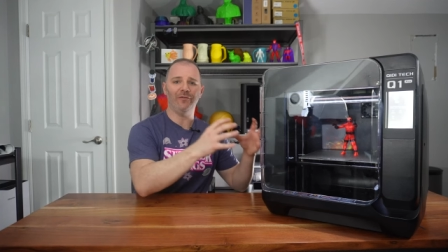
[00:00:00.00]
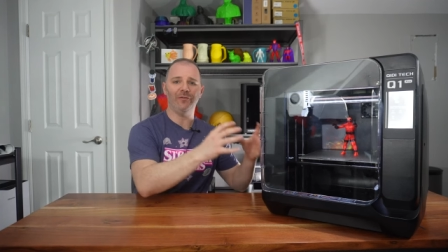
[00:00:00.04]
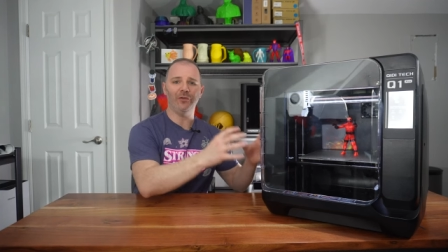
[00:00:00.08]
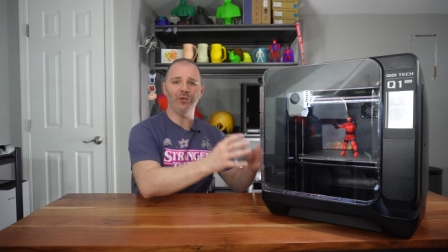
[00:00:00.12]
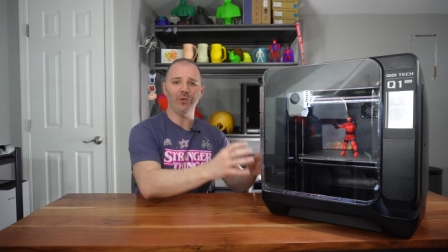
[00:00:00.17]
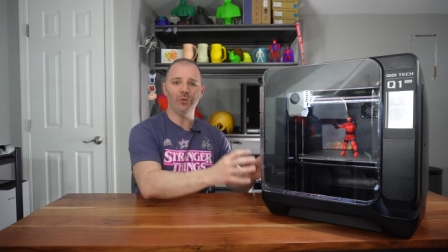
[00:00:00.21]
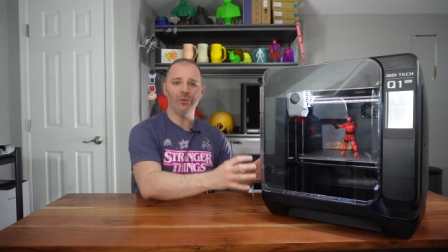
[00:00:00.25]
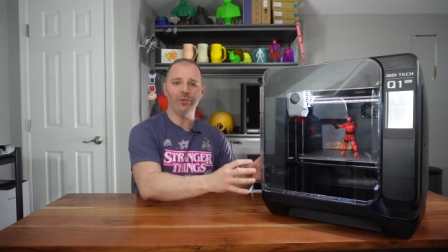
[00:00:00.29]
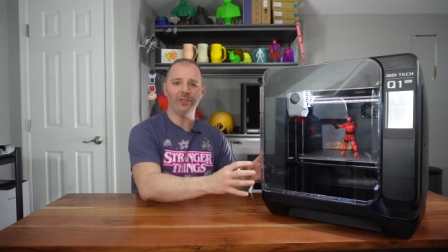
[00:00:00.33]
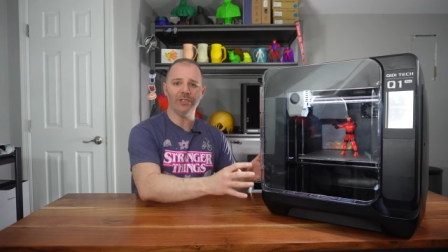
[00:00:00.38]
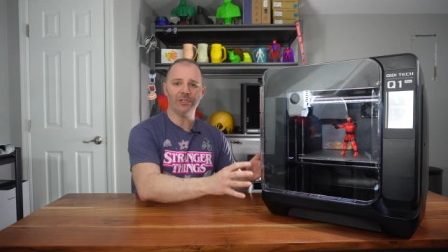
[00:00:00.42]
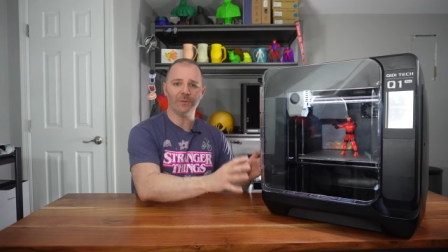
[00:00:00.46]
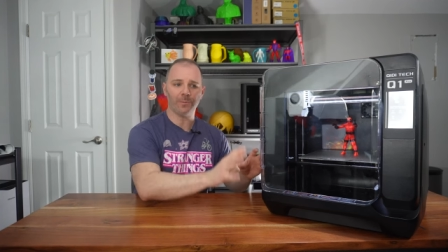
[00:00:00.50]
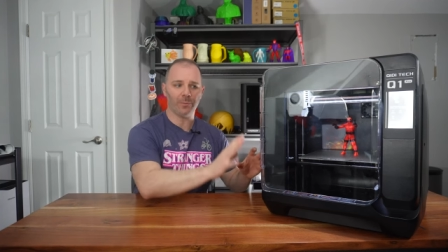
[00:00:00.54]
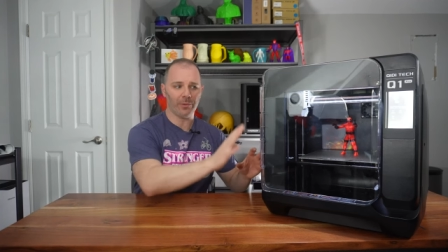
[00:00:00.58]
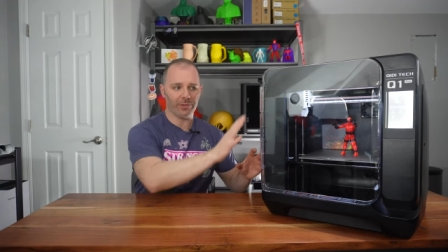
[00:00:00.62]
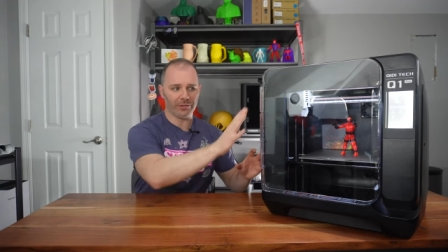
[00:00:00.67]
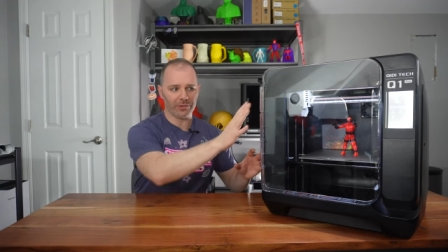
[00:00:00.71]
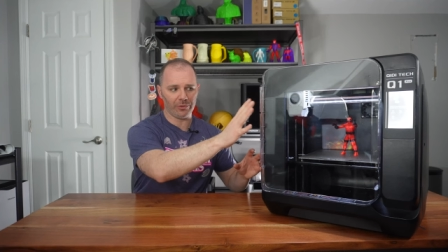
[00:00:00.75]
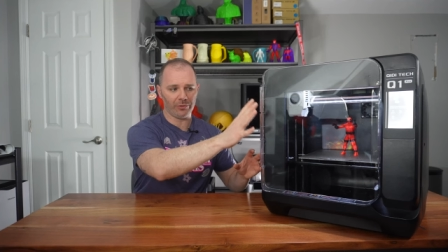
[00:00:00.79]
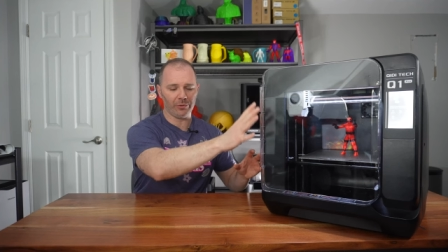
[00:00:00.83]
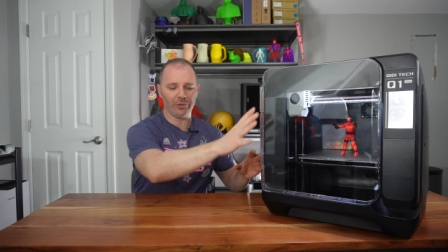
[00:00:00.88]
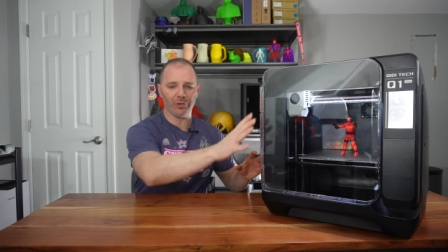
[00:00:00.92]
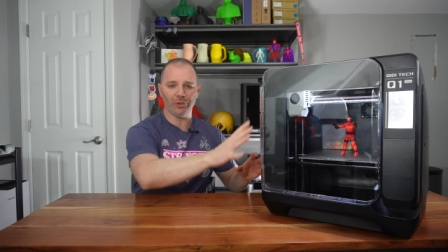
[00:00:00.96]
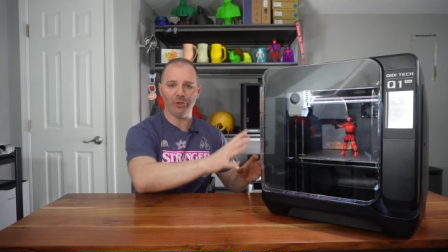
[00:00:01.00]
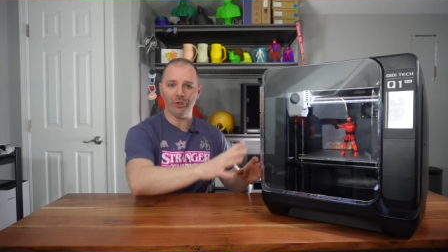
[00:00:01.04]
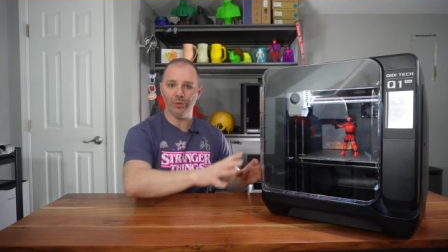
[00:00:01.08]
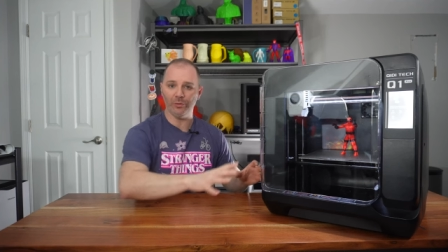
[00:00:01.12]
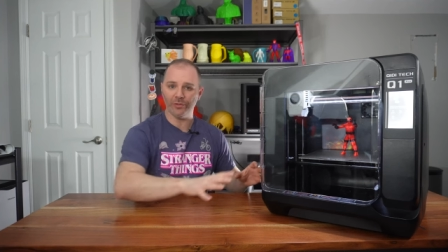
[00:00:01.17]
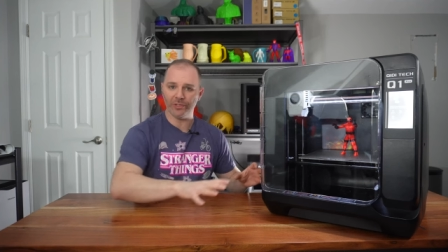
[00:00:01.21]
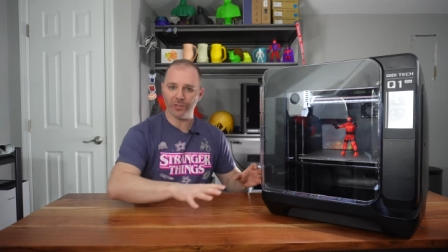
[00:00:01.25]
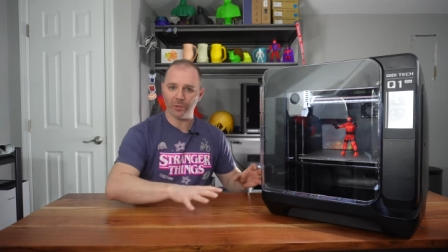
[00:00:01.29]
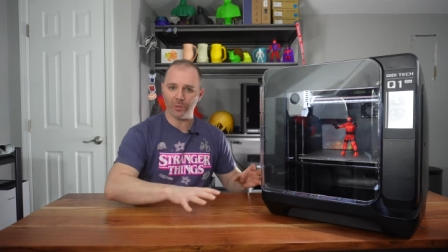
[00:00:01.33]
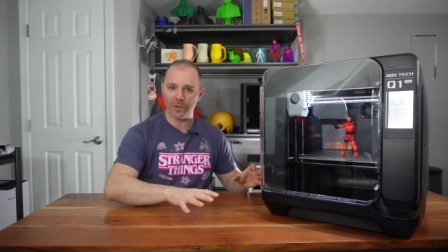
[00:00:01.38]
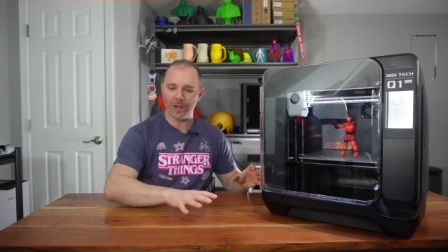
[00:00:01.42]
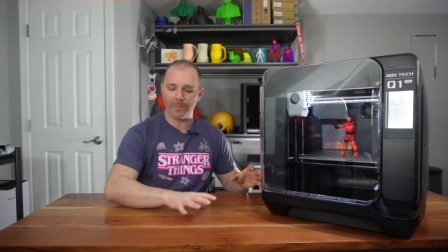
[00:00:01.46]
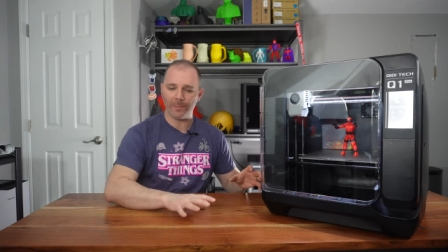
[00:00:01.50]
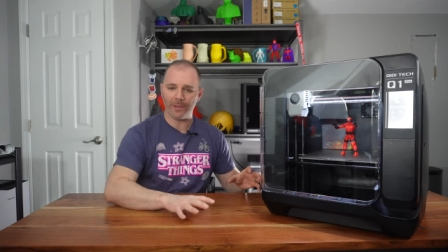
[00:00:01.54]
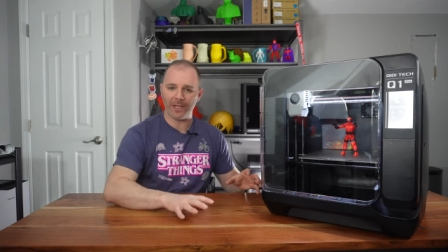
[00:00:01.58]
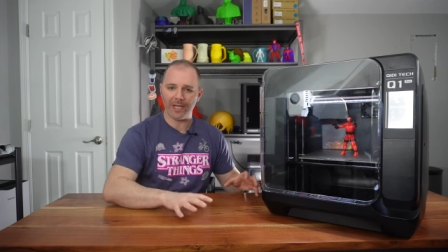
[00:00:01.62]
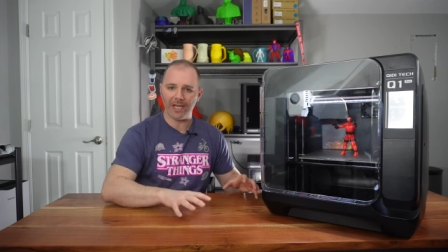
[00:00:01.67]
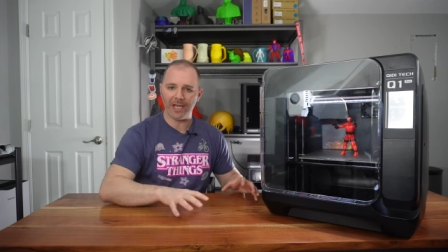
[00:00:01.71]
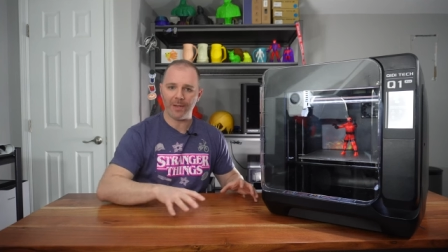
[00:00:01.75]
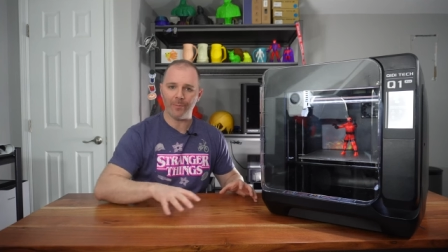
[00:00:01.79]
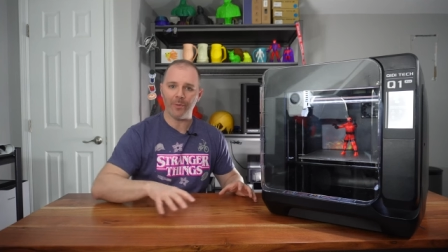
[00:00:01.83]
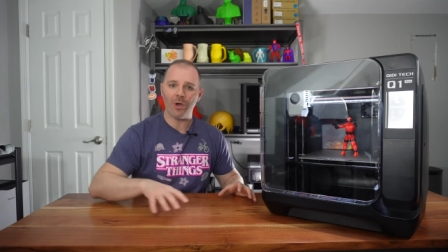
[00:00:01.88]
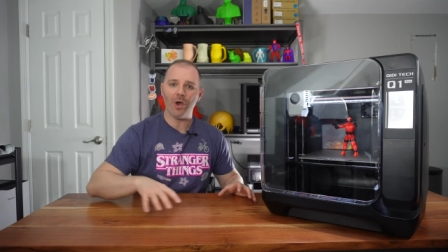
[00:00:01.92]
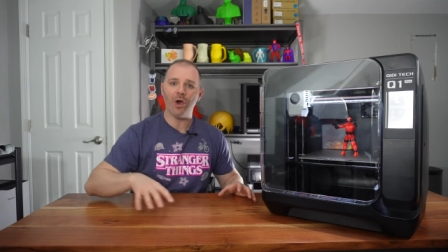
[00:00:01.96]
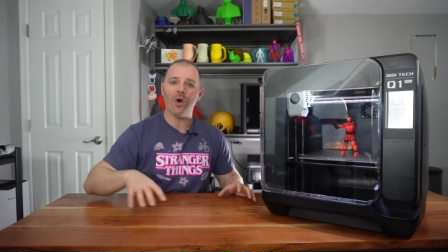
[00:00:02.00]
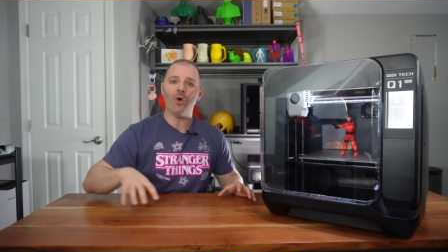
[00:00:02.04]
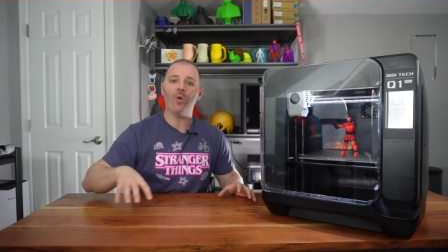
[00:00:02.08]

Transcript: view this printer using the webcam